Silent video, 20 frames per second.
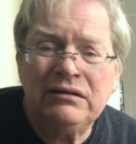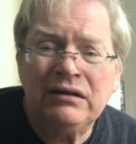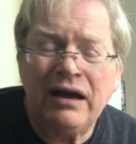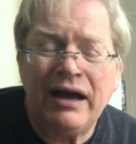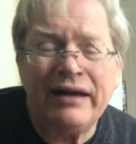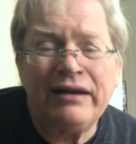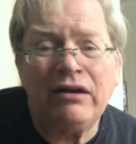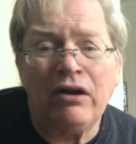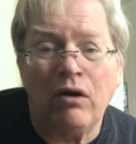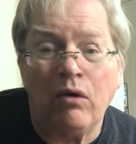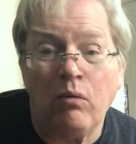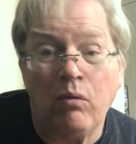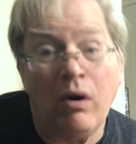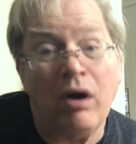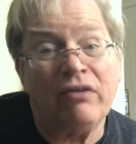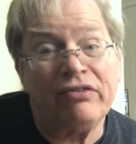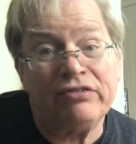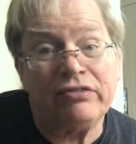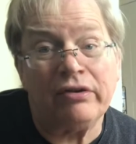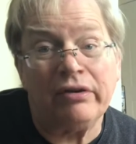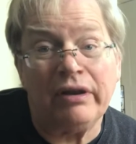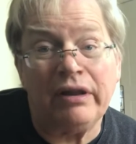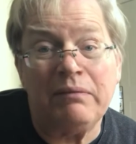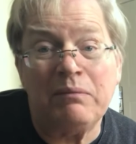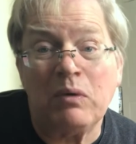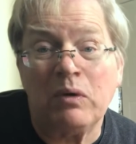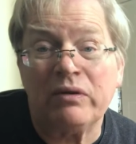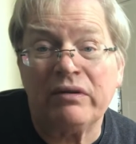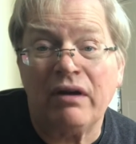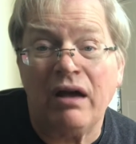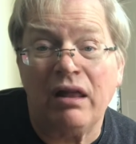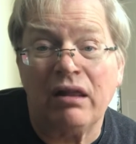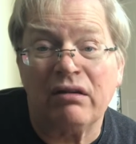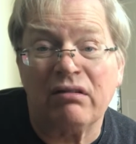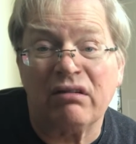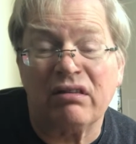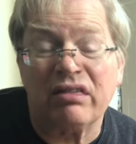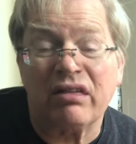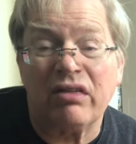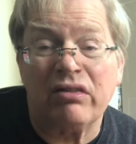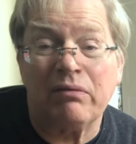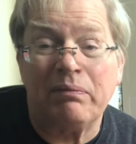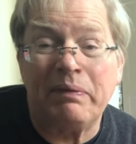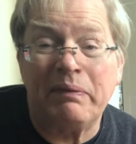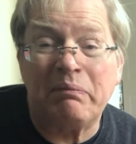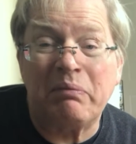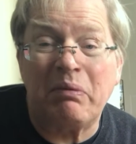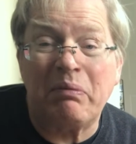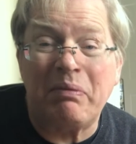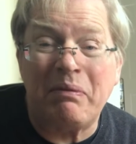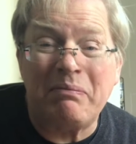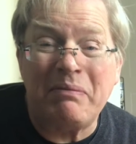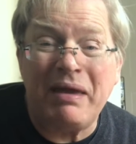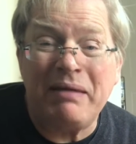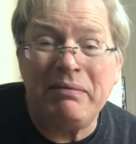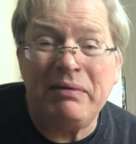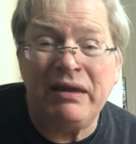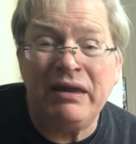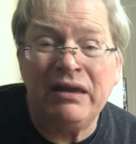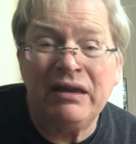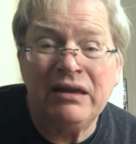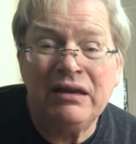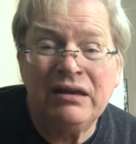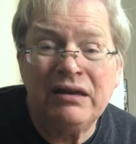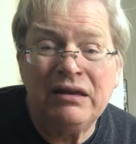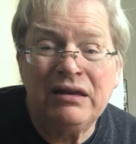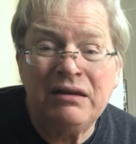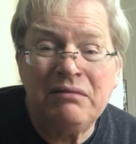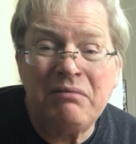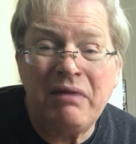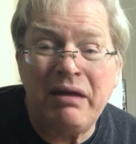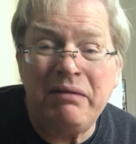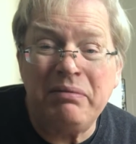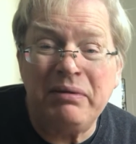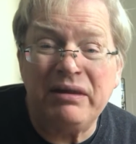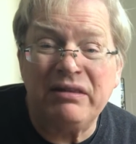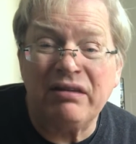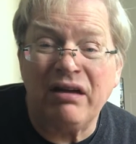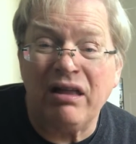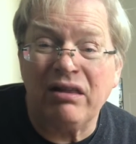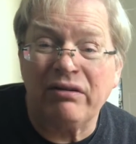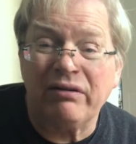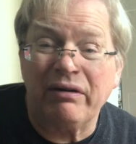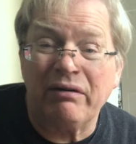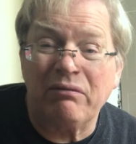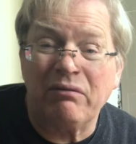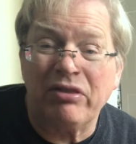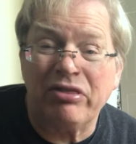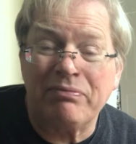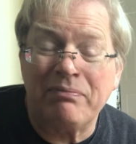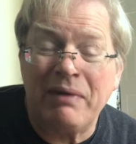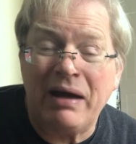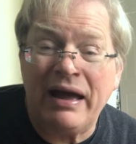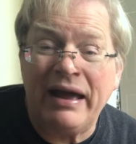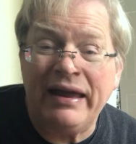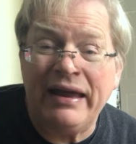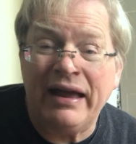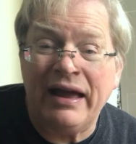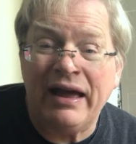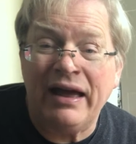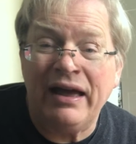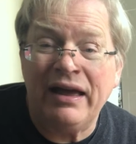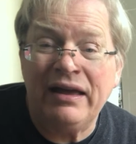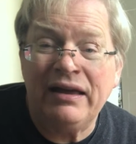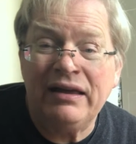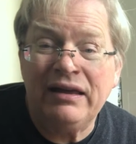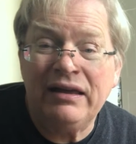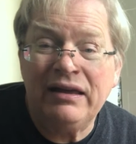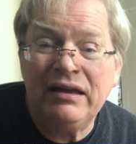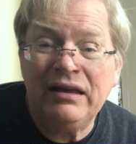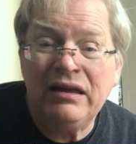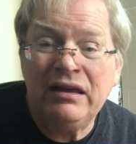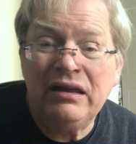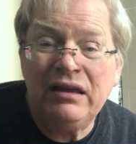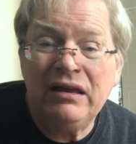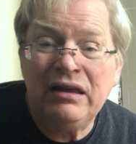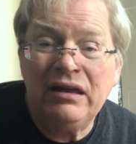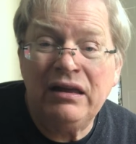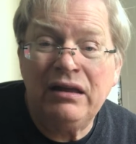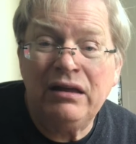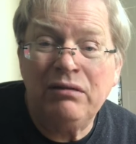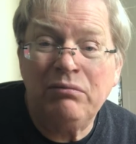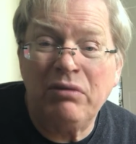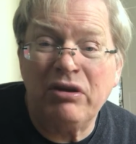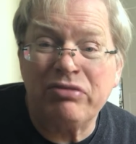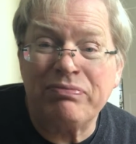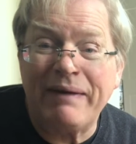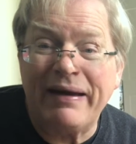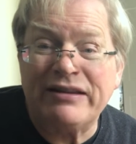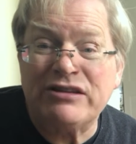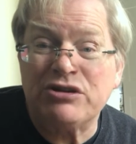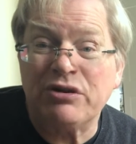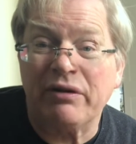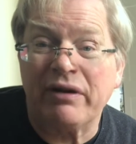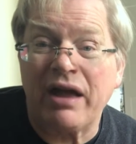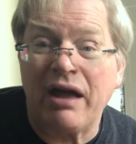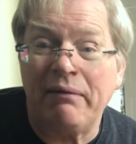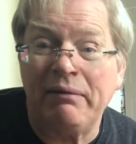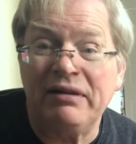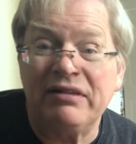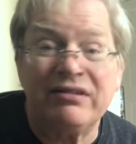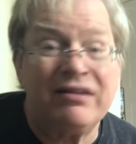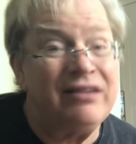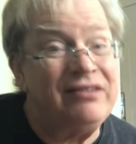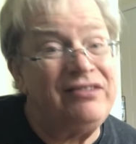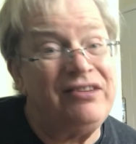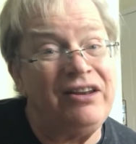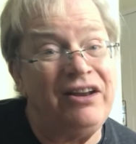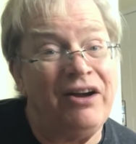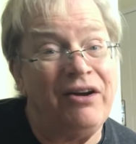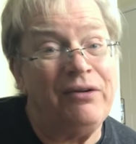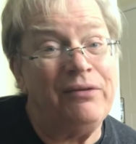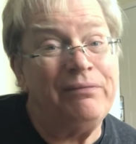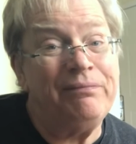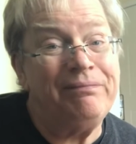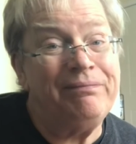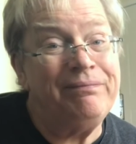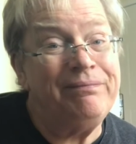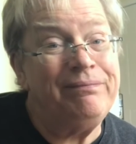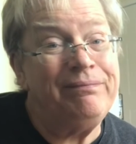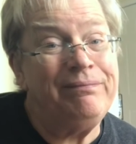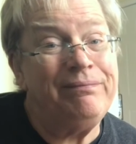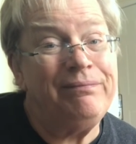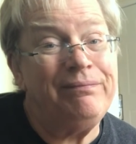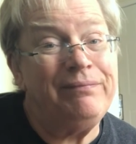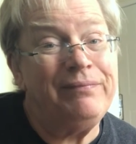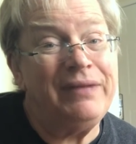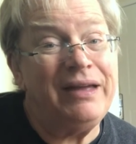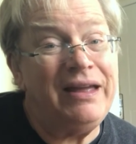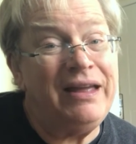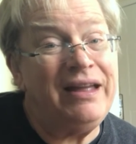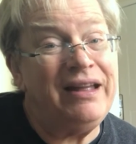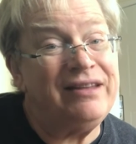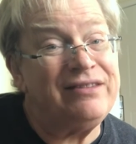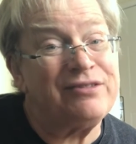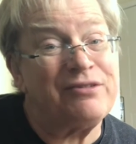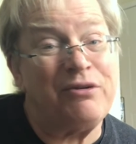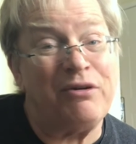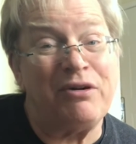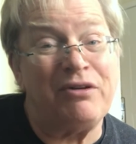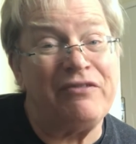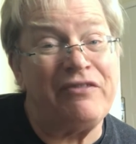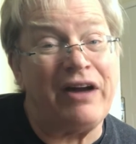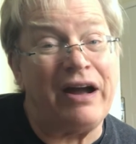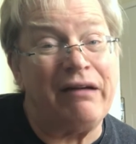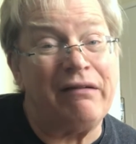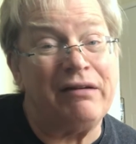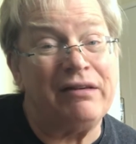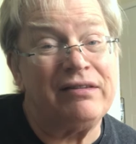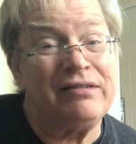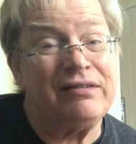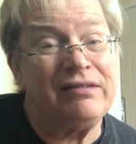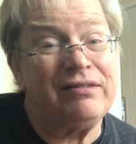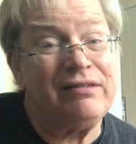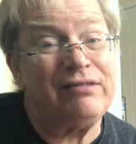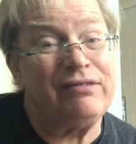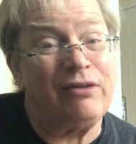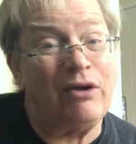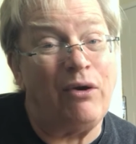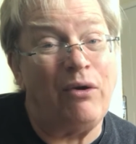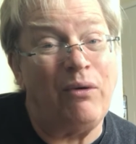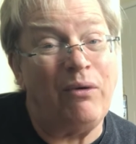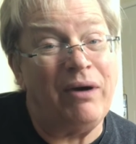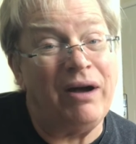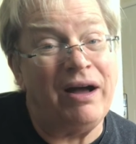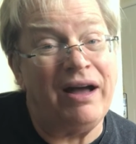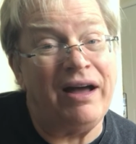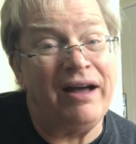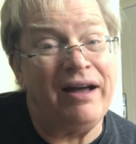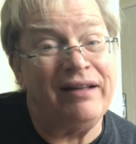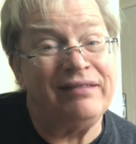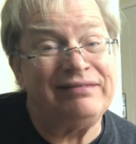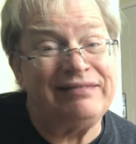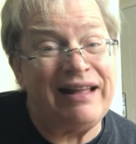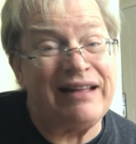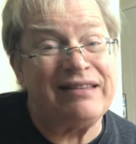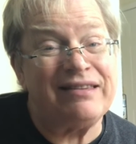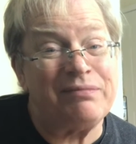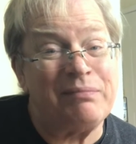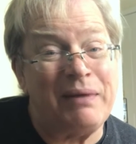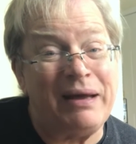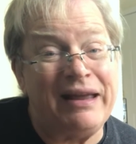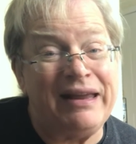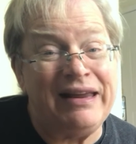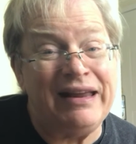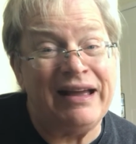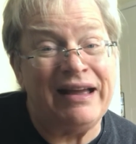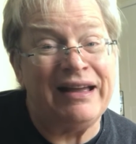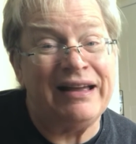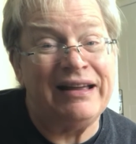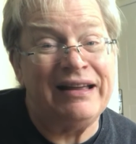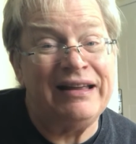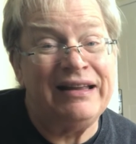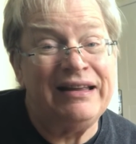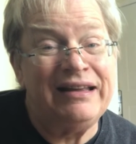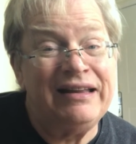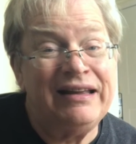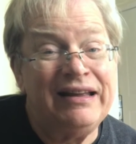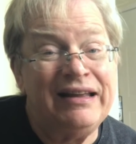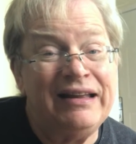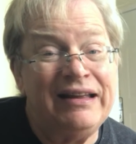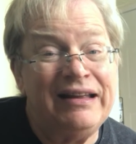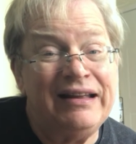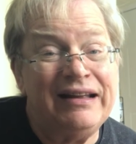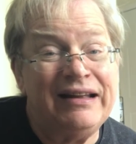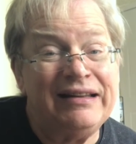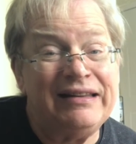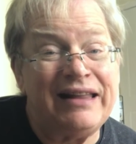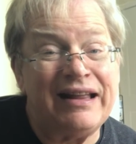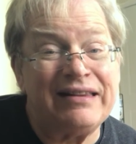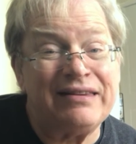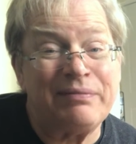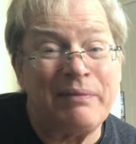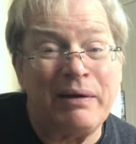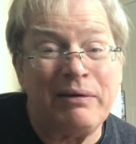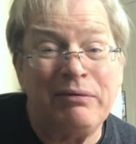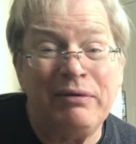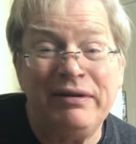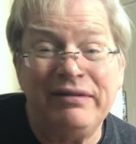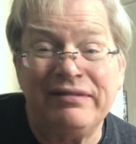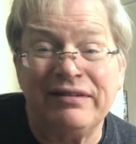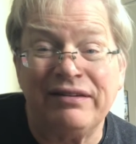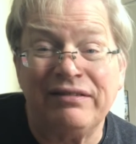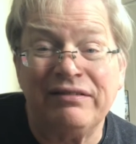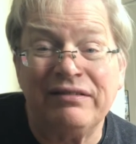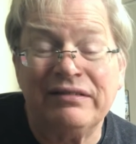I don't know, well, certainly more tolerant with other people, but maybe, maybe tolerant with my, uh, with my shortcomings, because, you know, it's coronavirus. So uh, that's my uh, that's my reason.